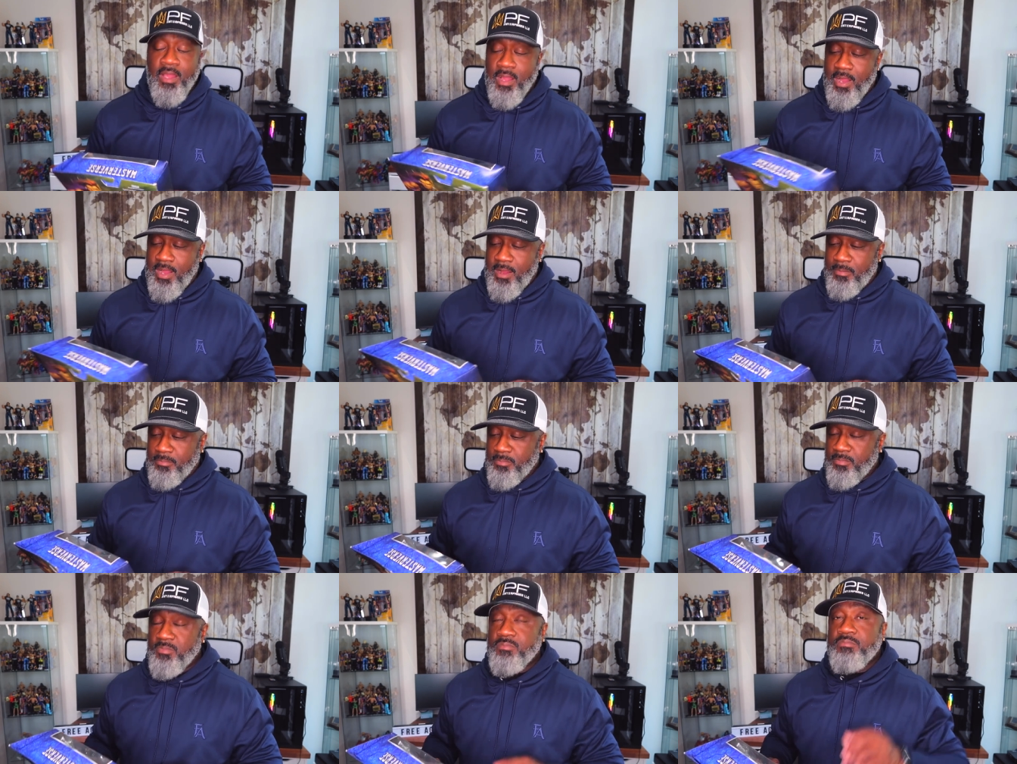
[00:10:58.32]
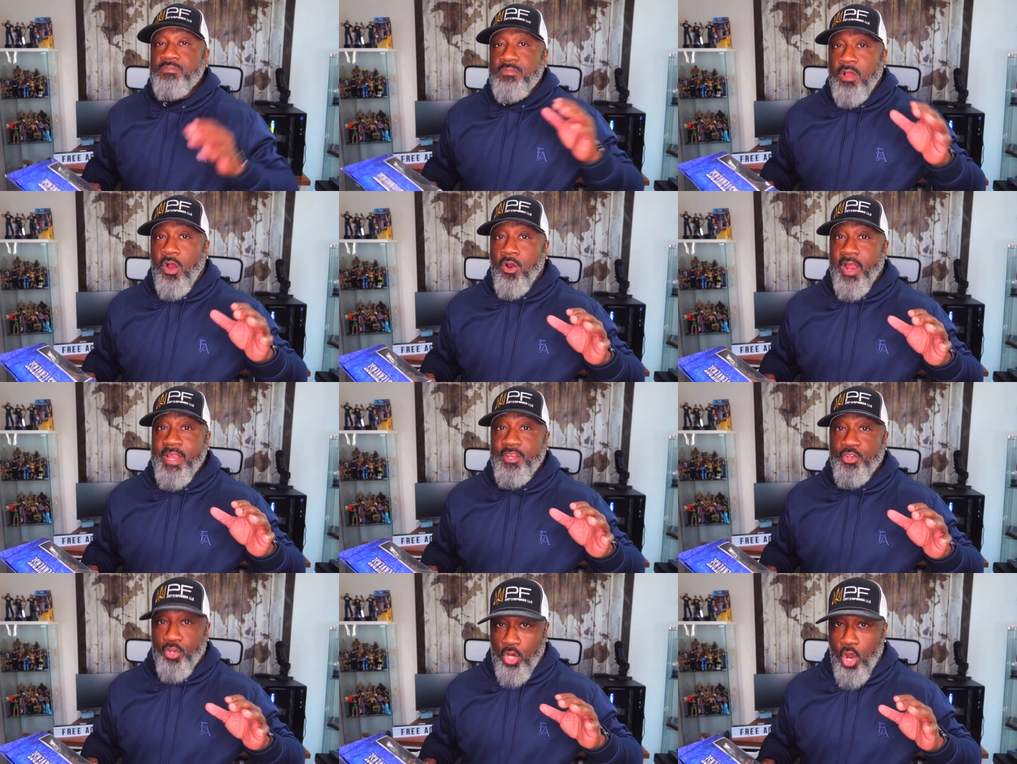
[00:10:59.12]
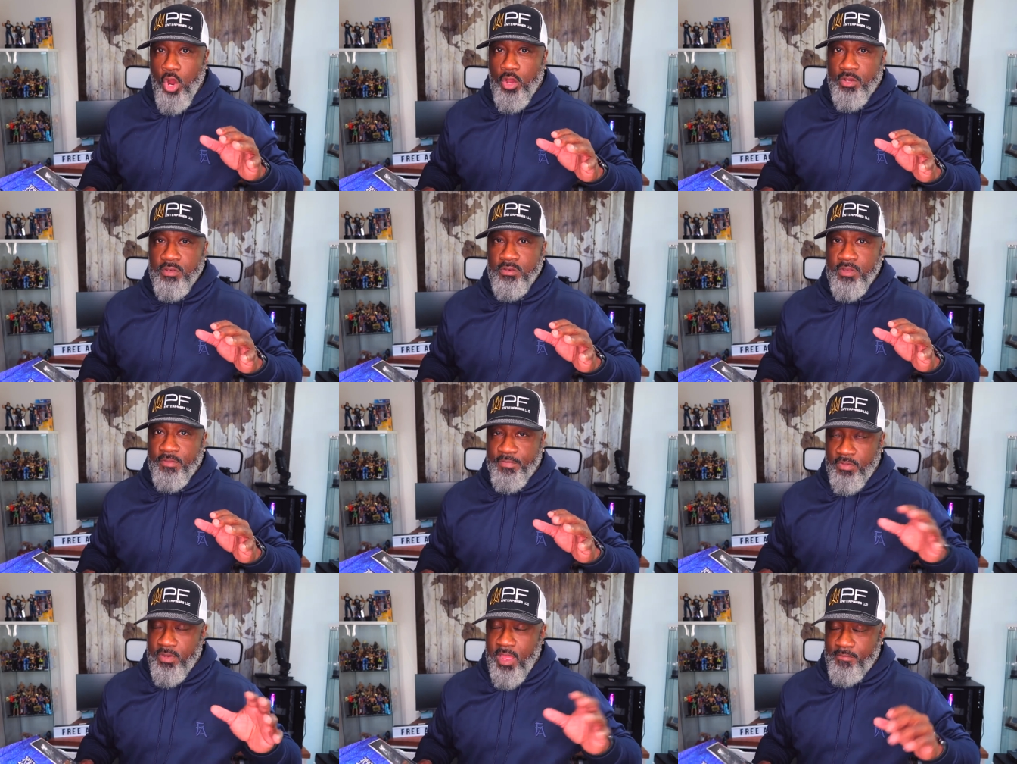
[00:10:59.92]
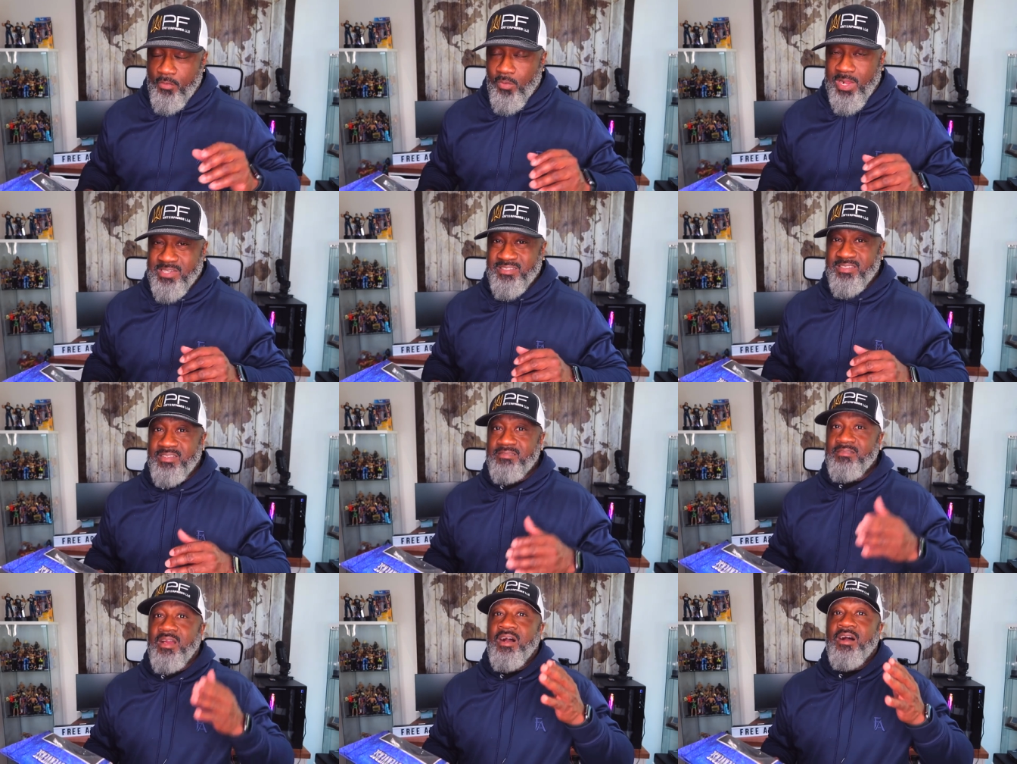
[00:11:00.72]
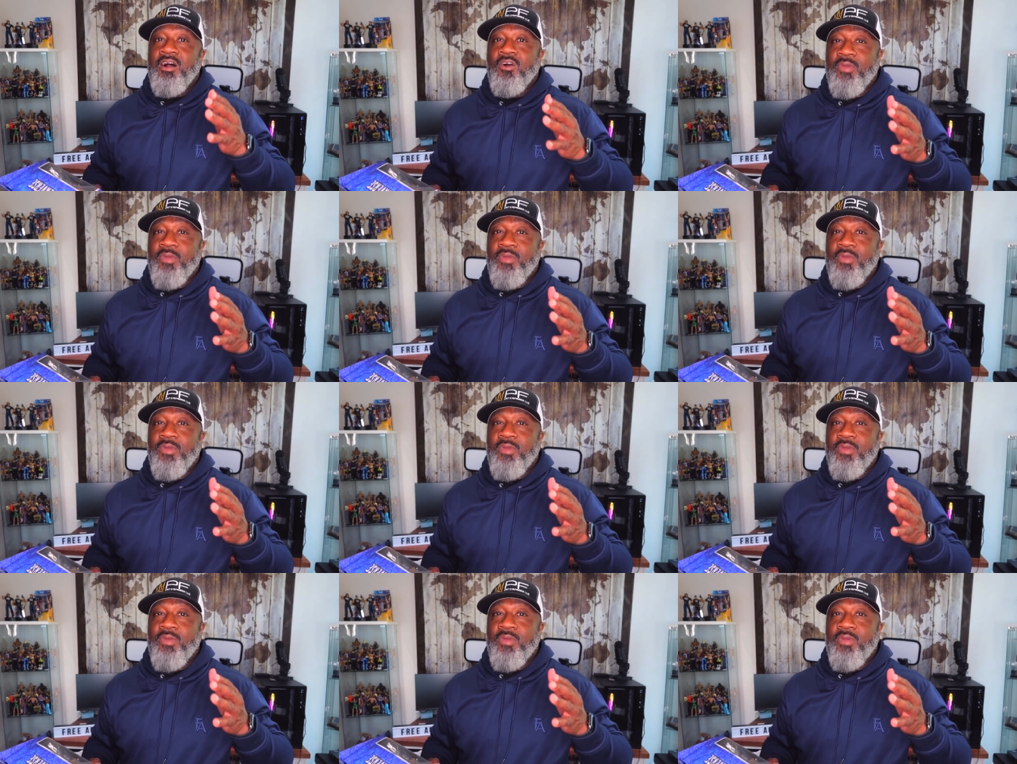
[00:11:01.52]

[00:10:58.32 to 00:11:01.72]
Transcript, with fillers: Um, all right, you're gone. If you haven't watched it, uh,